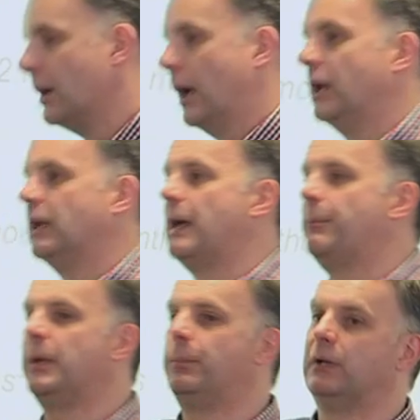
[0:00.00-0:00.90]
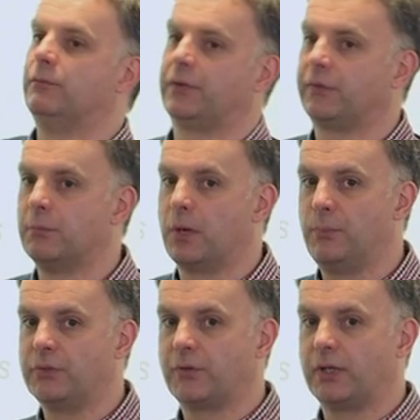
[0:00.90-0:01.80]
and let people invest in my
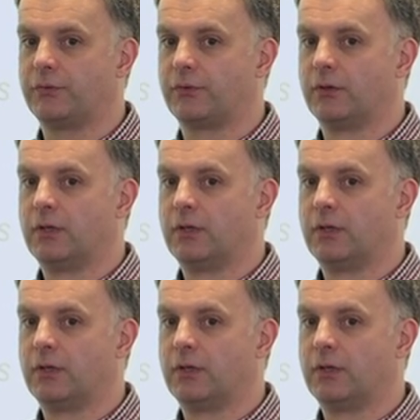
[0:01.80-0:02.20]
business.